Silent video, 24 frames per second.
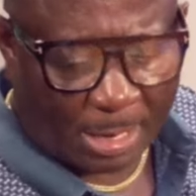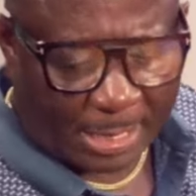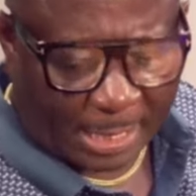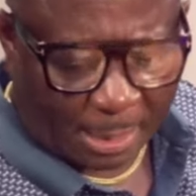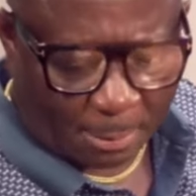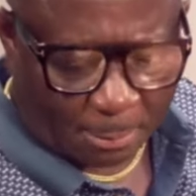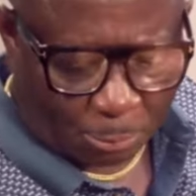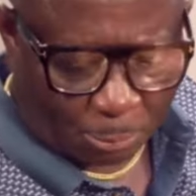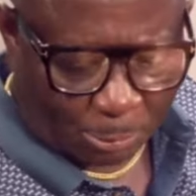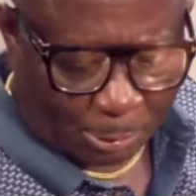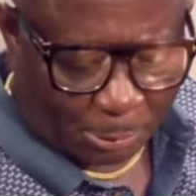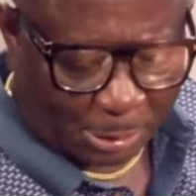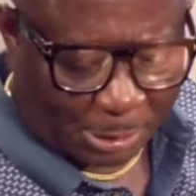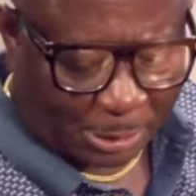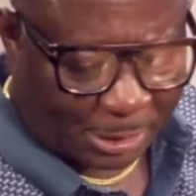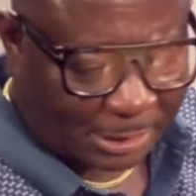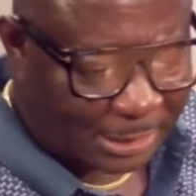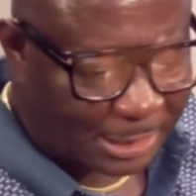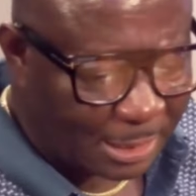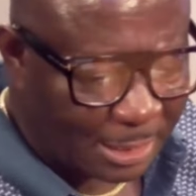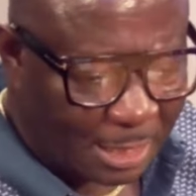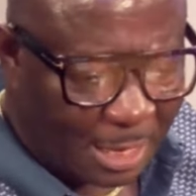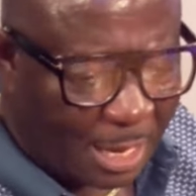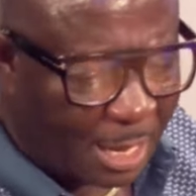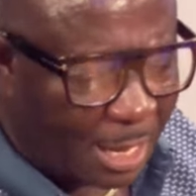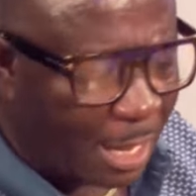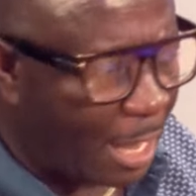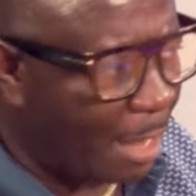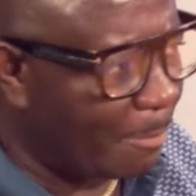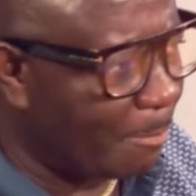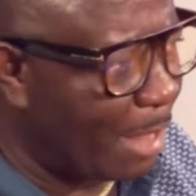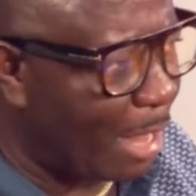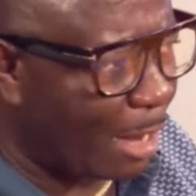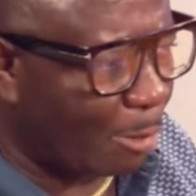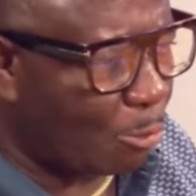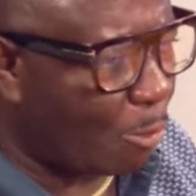
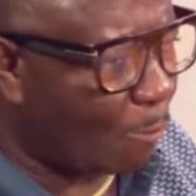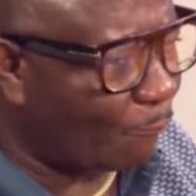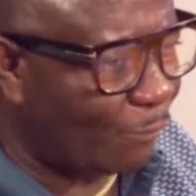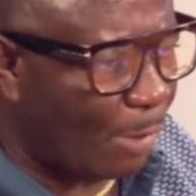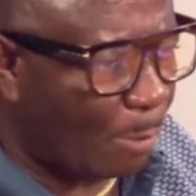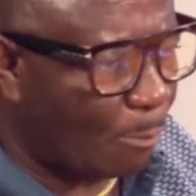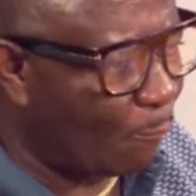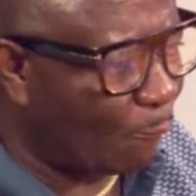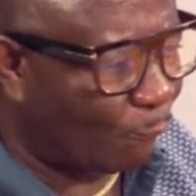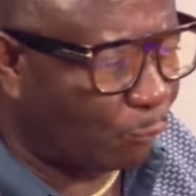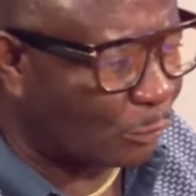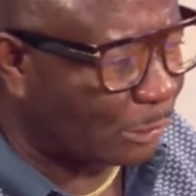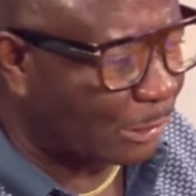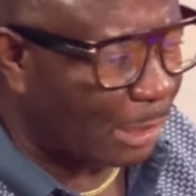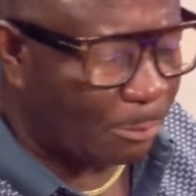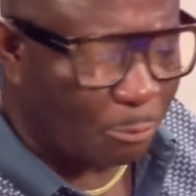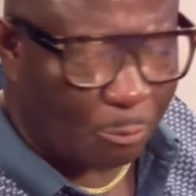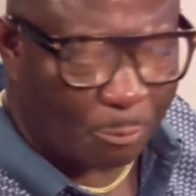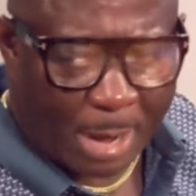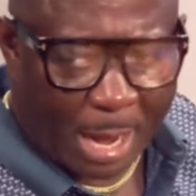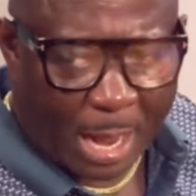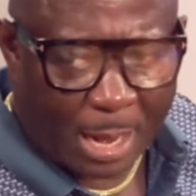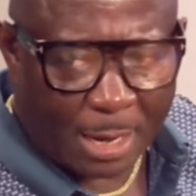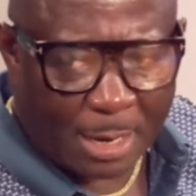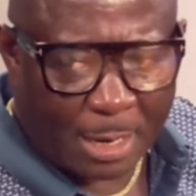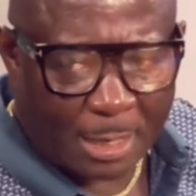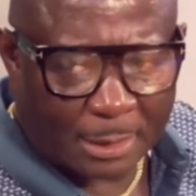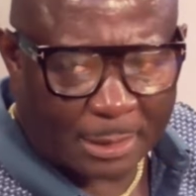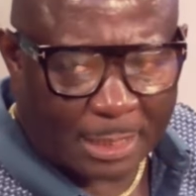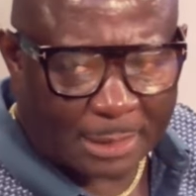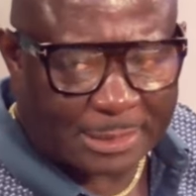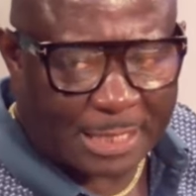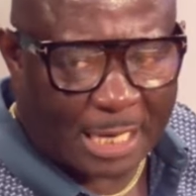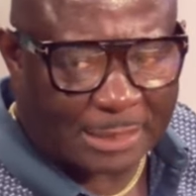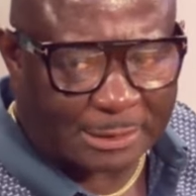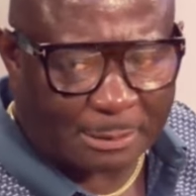e ko fa bufu se mo ma
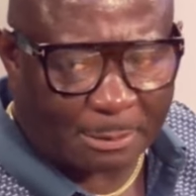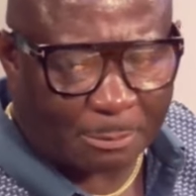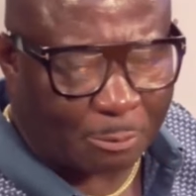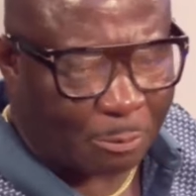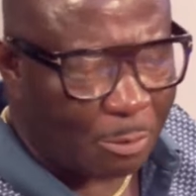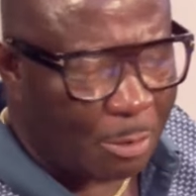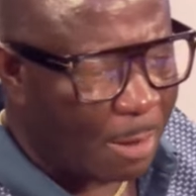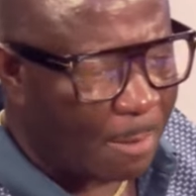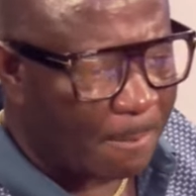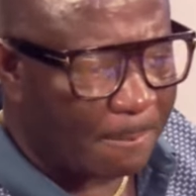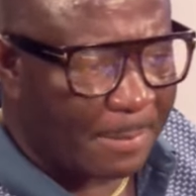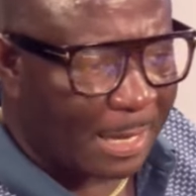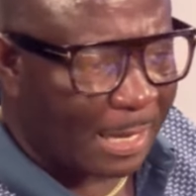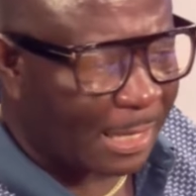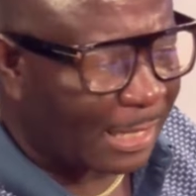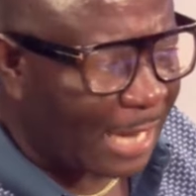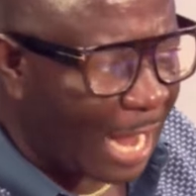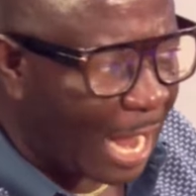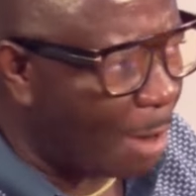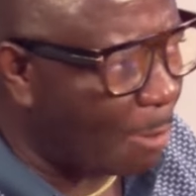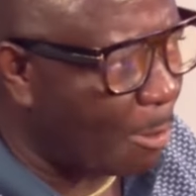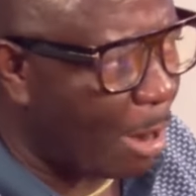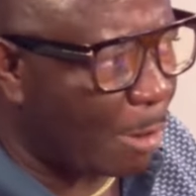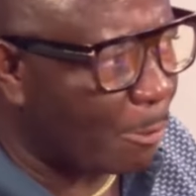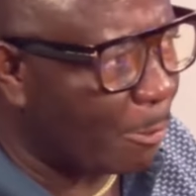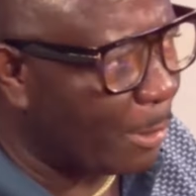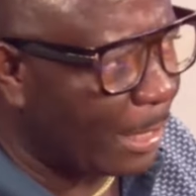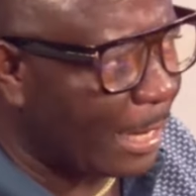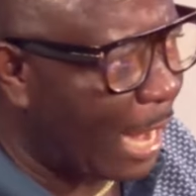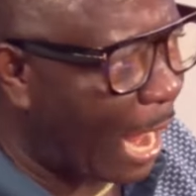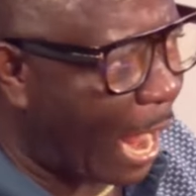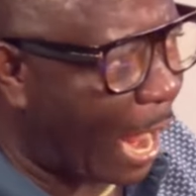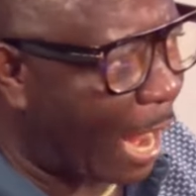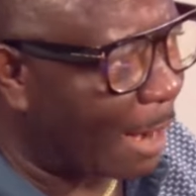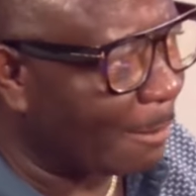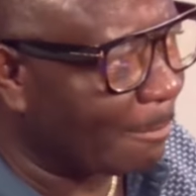na sa se no me kan wa hwe
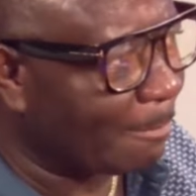ya